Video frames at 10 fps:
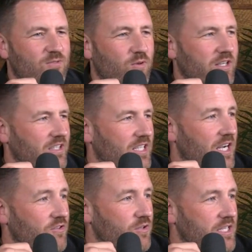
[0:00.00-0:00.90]
running yeah. the
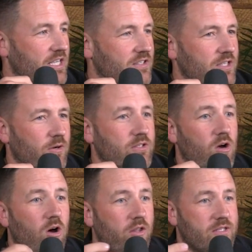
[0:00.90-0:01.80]
country, and mm-hmm. so it's
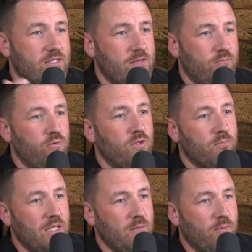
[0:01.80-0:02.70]
mm-hmm. all the same pool of
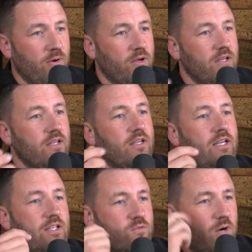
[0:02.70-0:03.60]
people
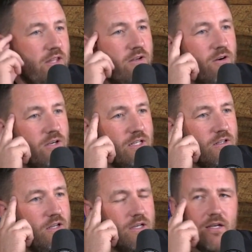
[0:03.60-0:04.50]
hence why they're all getting
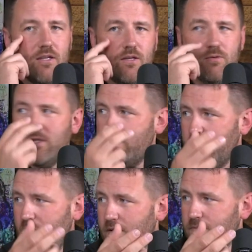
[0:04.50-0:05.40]
along. There was this. So are you uh, giving